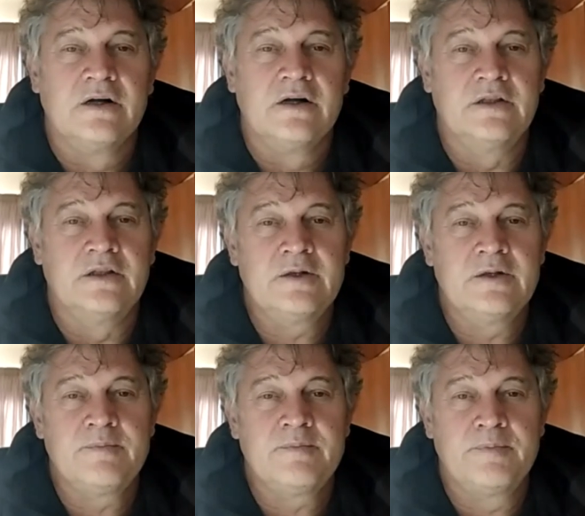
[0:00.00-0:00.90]

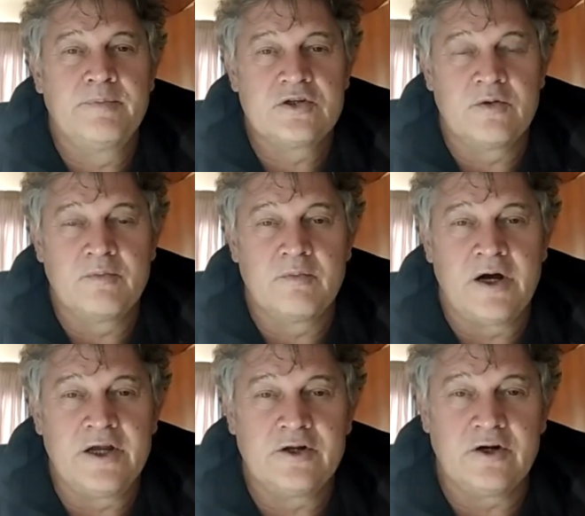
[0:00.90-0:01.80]
then put your
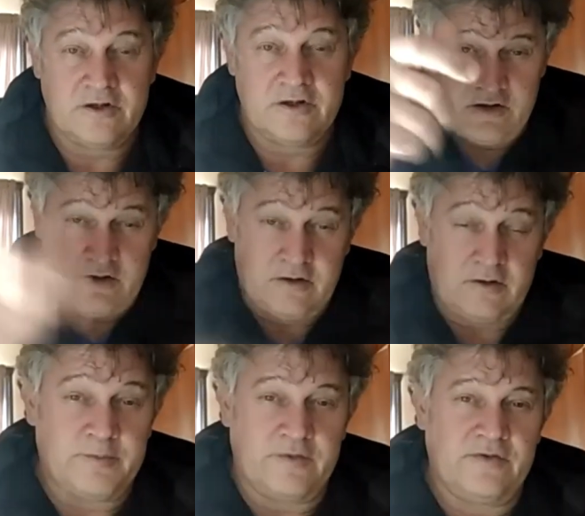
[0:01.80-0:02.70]
mind on
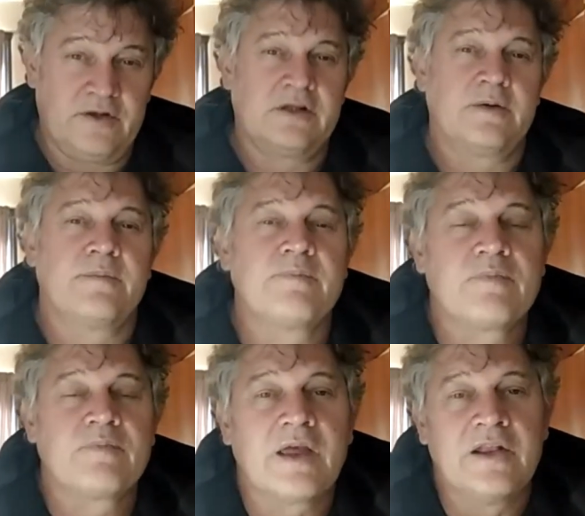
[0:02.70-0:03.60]
top of it,
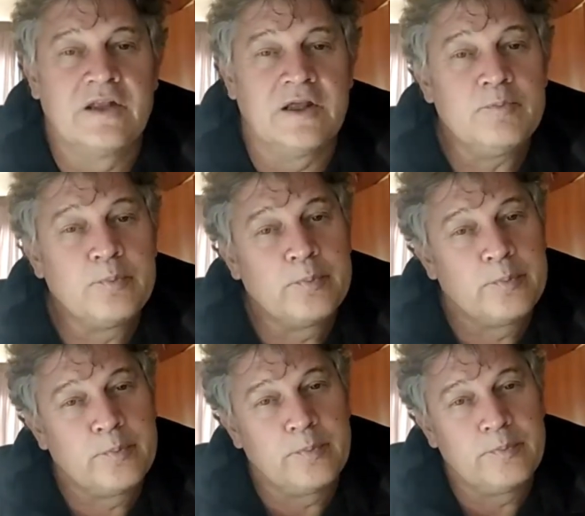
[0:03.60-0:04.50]
and then
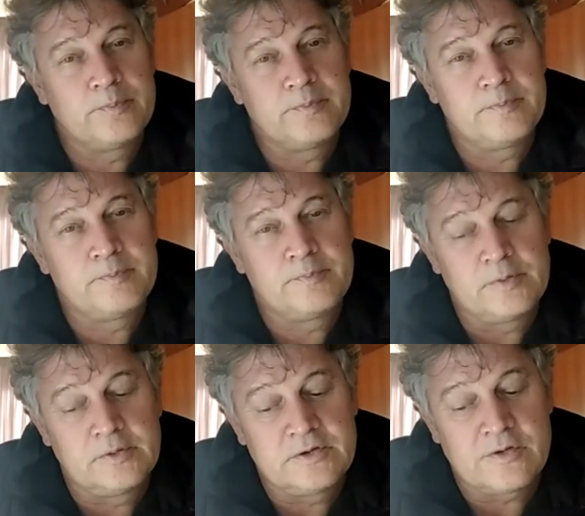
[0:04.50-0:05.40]

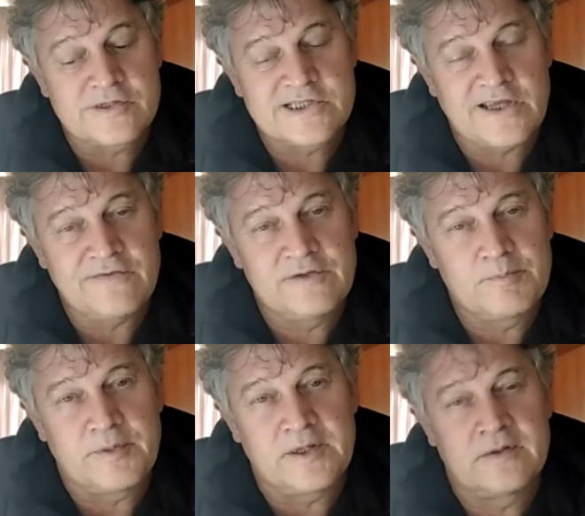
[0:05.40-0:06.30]
pull your safety
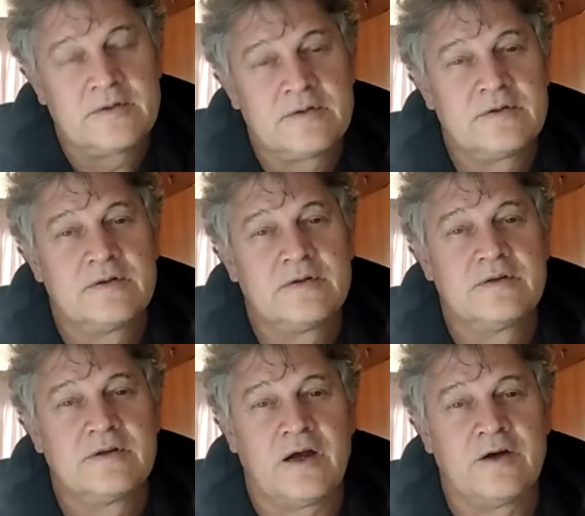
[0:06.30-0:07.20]
pin
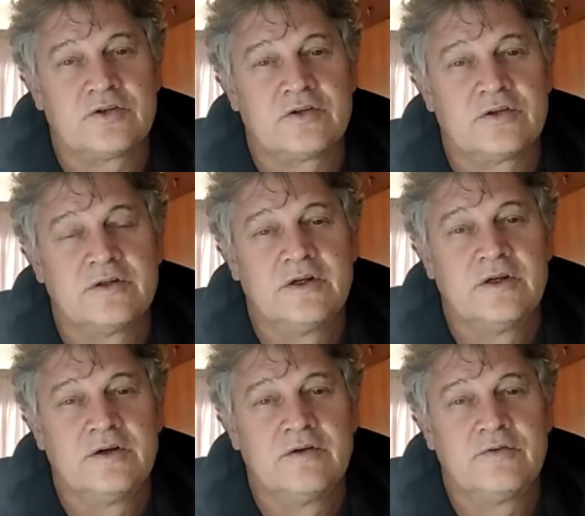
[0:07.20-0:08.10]
out
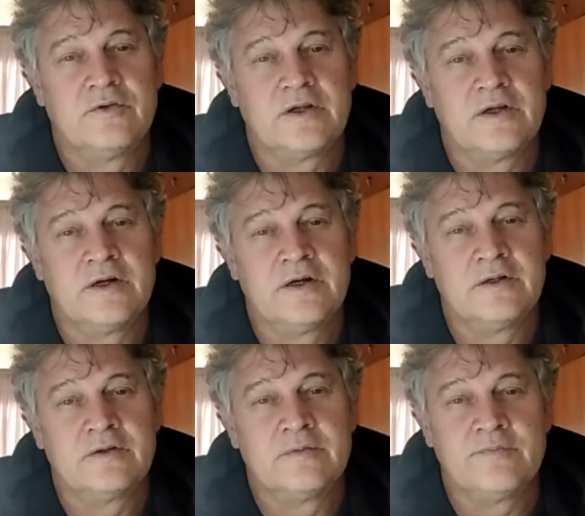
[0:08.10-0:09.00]
for
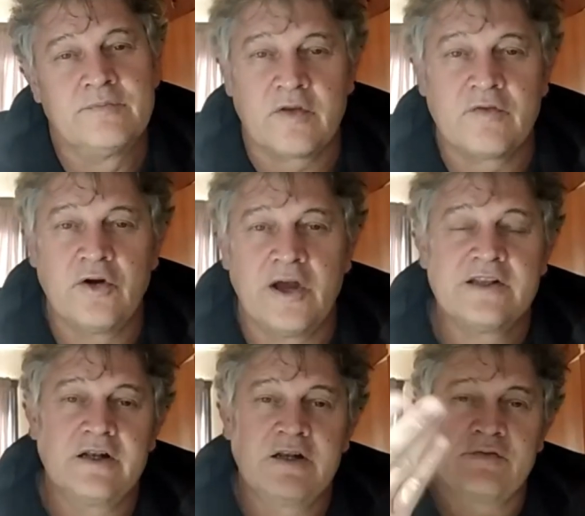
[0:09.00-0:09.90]
uh, for
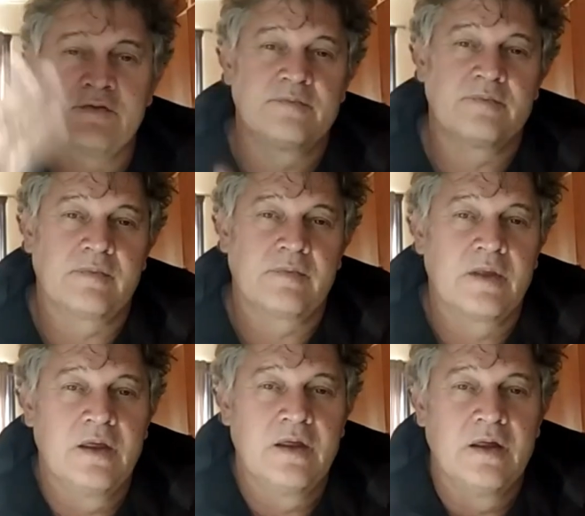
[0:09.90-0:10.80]
anti-lift,
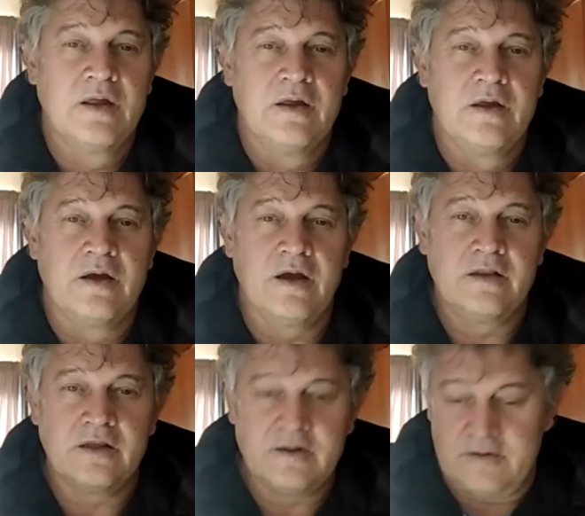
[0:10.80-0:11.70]

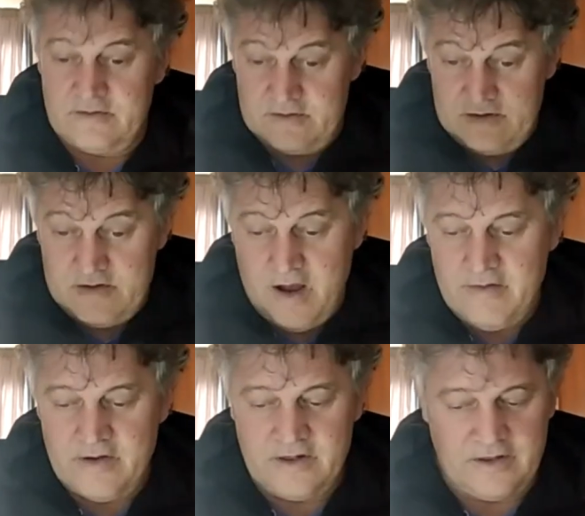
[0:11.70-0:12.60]
and then
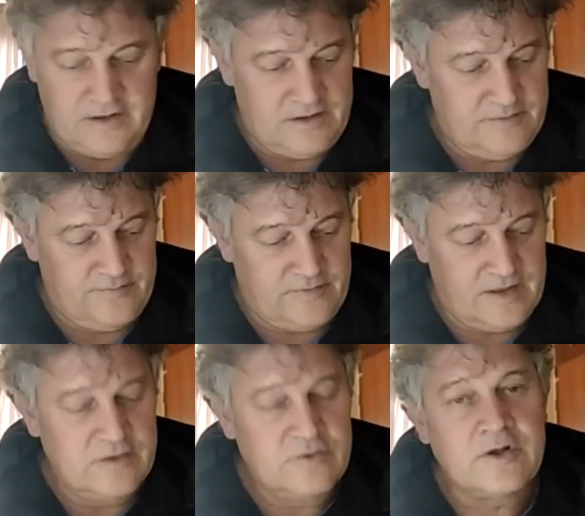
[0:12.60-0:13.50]
lower it
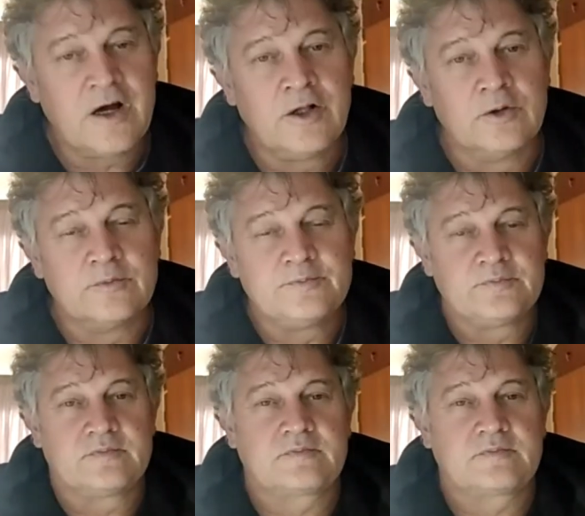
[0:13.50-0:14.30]
into the hull.